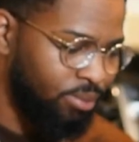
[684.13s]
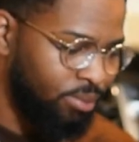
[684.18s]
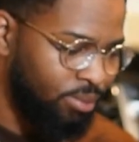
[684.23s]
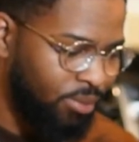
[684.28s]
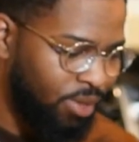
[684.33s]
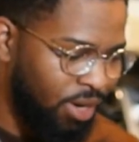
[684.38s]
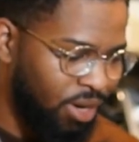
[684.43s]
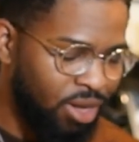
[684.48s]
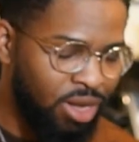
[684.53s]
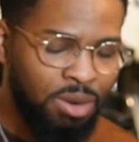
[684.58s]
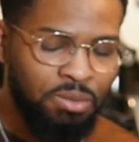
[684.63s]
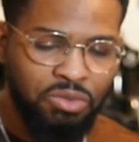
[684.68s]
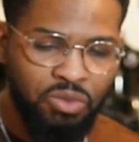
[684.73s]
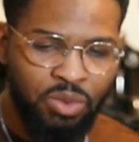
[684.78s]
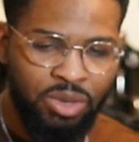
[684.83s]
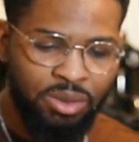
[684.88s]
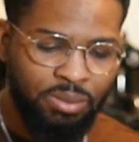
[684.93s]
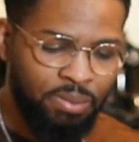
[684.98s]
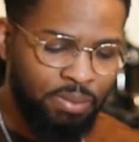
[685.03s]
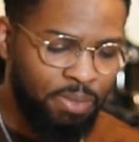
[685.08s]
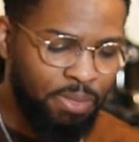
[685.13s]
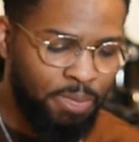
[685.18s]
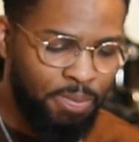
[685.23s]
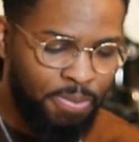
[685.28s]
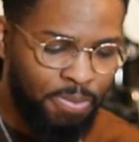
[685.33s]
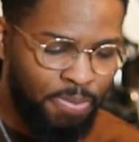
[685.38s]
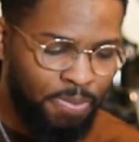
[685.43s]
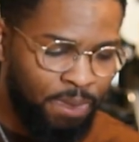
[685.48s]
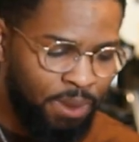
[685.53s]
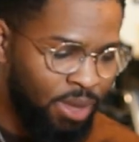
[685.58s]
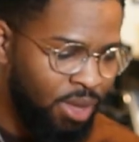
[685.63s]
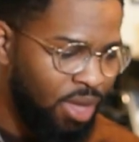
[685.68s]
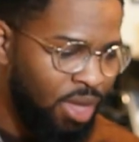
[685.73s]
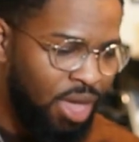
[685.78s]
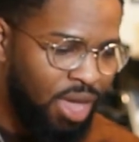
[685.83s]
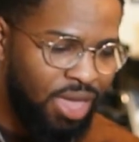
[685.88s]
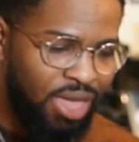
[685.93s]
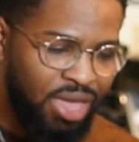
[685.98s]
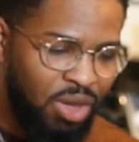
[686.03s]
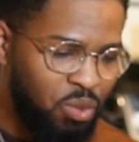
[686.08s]
it comes with.
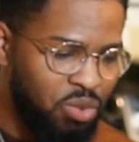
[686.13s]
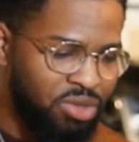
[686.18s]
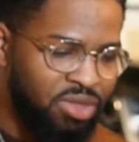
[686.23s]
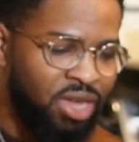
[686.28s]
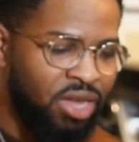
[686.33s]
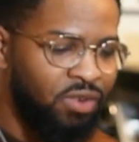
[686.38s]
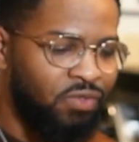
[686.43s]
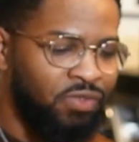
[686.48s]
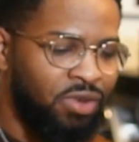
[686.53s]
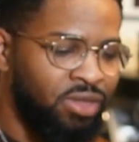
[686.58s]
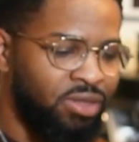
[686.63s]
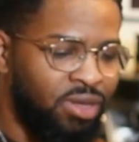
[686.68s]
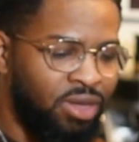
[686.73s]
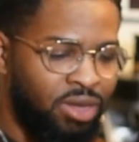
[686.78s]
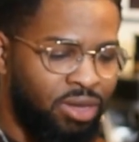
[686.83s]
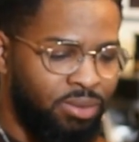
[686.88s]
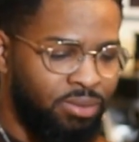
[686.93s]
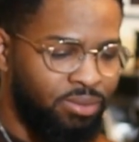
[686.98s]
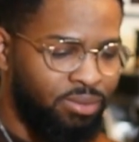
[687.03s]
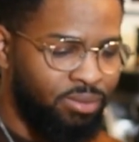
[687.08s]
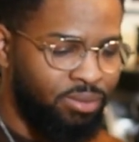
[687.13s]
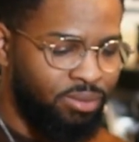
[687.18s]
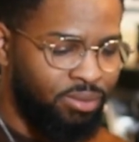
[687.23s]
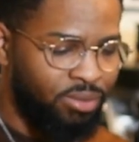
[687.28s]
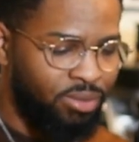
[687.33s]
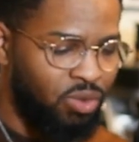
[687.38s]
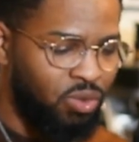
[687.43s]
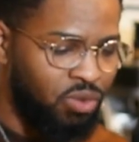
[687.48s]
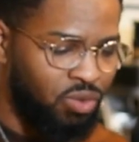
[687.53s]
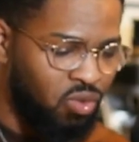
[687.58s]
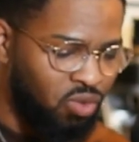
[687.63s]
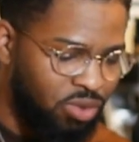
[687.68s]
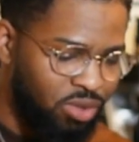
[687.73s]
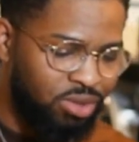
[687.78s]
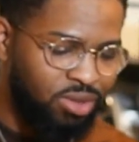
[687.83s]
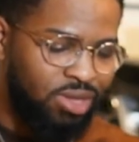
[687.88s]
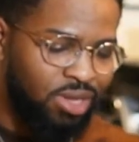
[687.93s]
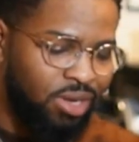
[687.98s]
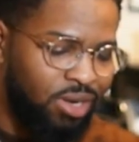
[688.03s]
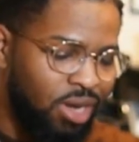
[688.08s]
It was not a fun time. You just
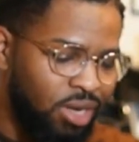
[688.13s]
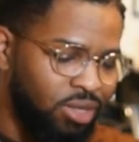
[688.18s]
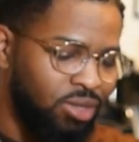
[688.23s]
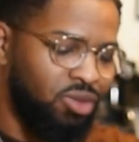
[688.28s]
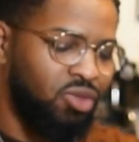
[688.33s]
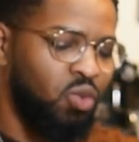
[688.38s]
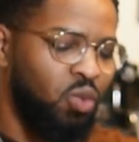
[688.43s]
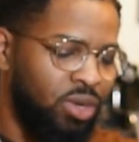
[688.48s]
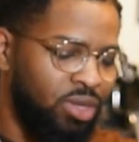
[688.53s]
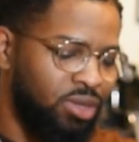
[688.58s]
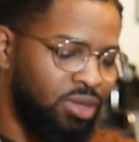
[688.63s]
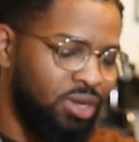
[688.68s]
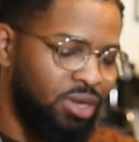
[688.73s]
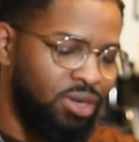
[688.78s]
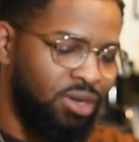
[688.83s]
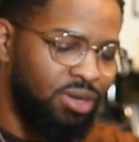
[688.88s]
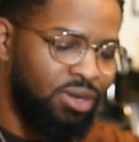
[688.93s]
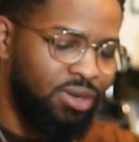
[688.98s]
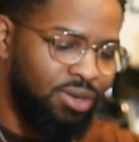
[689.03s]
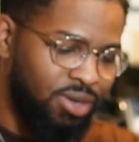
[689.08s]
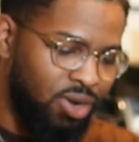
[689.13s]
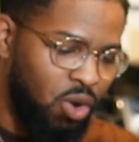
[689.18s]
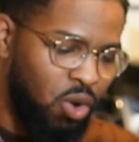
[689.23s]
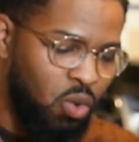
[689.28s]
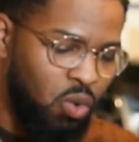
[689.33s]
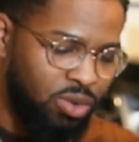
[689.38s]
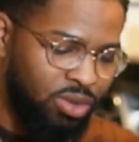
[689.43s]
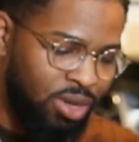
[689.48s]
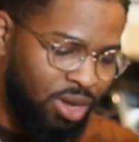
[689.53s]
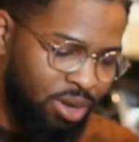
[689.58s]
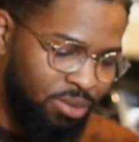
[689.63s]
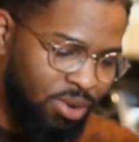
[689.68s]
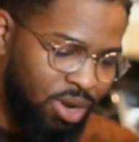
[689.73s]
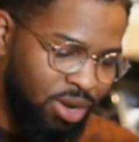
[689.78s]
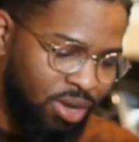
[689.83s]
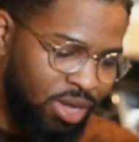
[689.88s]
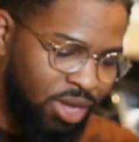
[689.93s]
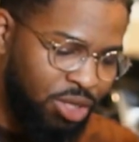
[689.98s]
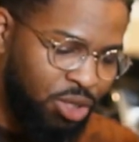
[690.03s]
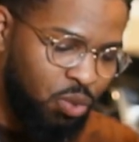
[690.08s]
sitting there just twisting the whole time. Nah,
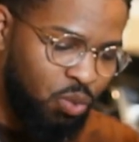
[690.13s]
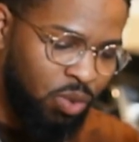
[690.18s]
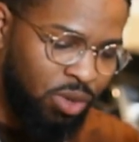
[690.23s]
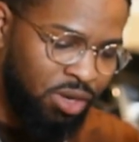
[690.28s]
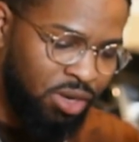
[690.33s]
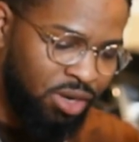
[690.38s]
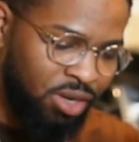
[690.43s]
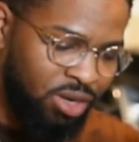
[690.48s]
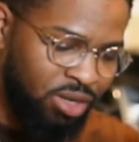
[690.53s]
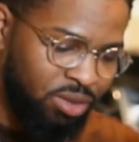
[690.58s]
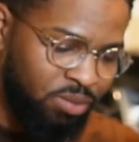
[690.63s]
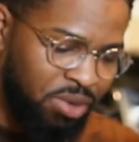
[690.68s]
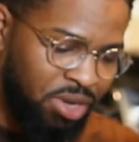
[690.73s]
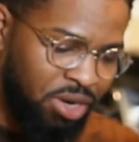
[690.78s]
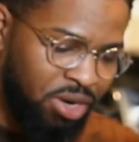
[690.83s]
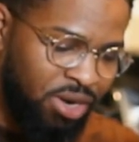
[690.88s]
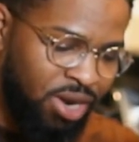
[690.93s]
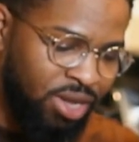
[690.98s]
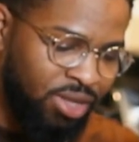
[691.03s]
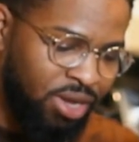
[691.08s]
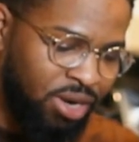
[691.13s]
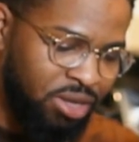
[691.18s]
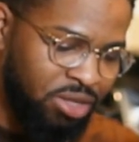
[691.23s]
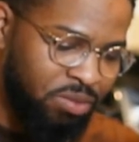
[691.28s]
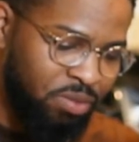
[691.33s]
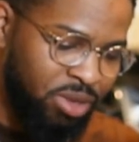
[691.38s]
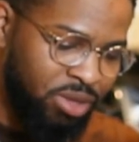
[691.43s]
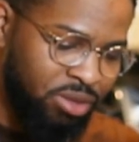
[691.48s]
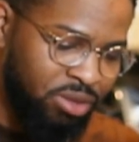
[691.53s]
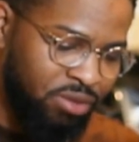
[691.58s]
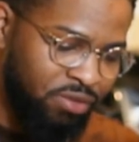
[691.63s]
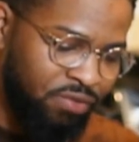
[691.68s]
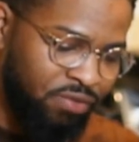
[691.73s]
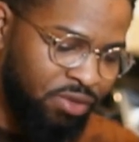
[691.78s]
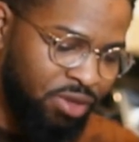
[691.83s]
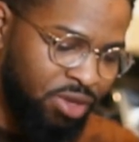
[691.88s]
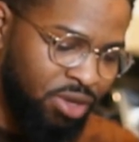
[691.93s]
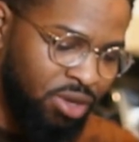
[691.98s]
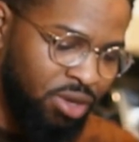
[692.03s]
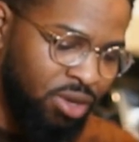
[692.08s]
get you one of these, man. They're not that expensive.
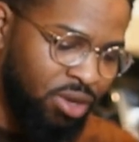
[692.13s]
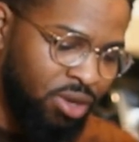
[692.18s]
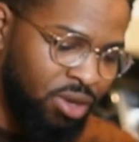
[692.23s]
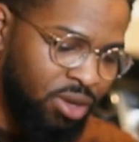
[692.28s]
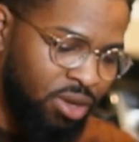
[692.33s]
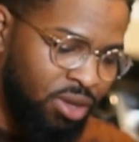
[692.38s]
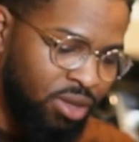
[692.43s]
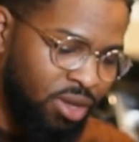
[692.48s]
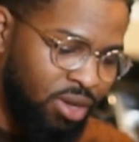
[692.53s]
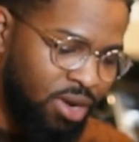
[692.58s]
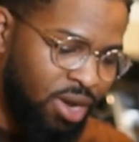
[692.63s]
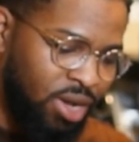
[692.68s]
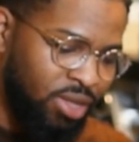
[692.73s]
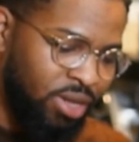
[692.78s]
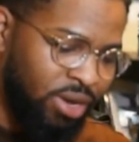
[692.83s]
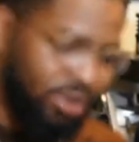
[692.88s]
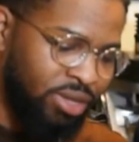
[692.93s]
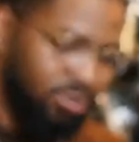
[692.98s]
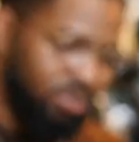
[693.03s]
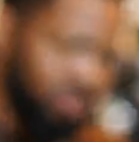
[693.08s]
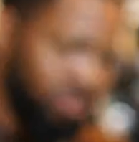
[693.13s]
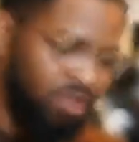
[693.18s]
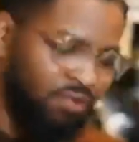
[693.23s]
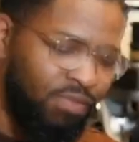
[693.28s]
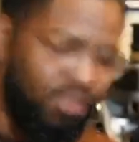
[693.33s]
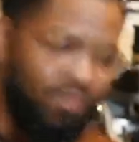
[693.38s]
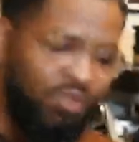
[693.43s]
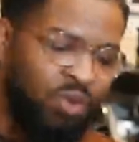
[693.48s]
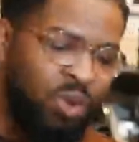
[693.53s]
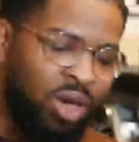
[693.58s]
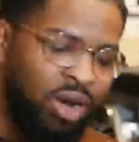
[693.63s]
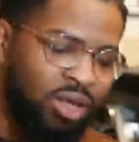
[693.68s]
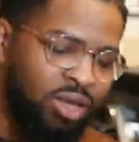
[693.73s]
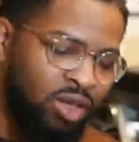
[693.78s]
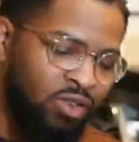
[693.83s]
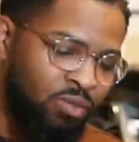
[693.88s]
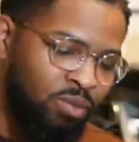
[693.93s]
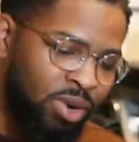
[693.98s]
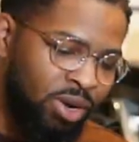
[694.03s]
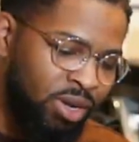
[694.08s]
They're not that expensive. If you got
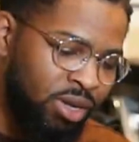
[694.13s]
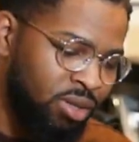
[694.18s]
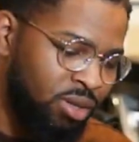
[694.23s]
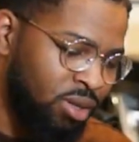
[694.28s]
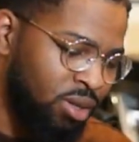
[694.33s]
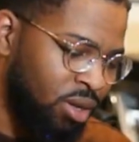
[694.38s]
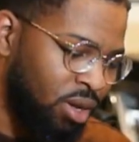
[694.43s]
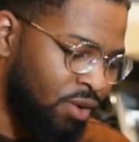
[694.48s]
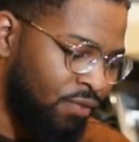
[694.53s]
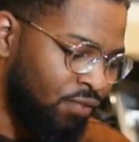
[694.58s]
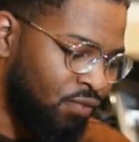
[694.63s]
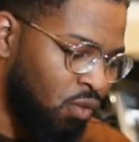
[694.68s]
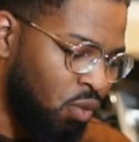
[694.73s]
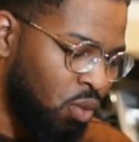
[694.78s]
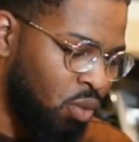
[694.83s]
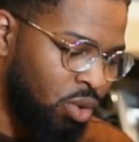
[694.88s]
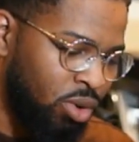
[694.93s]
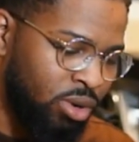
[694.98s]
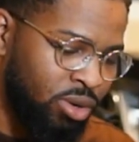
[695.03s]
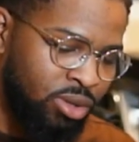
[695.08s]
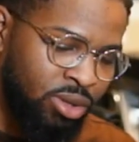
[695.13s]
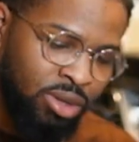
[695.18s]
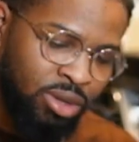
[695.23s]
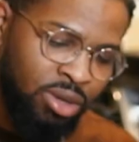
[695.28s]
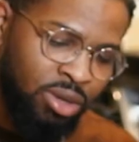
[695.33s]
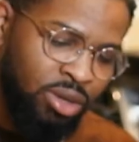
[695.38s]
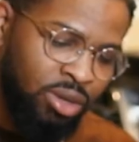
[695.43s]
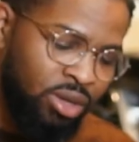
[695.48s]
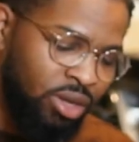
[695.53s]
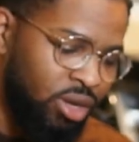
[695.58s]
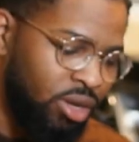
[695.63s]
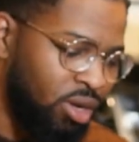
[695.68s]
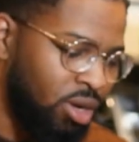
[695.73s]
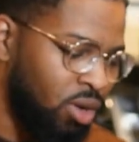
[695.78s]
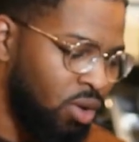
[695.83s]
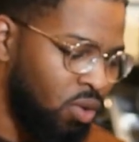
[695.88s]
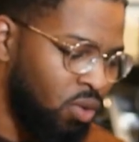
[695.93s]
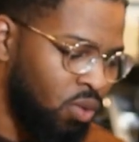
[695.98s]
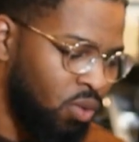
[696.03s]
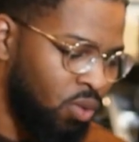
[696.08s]
enough money to afford, you
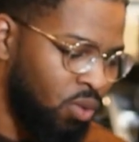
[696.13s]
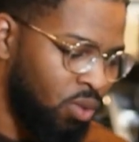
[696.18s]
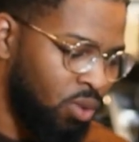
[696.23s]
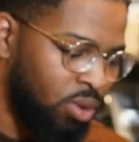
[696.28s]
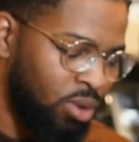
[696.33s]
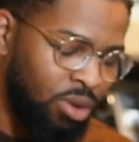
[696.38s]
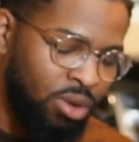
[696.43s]
know,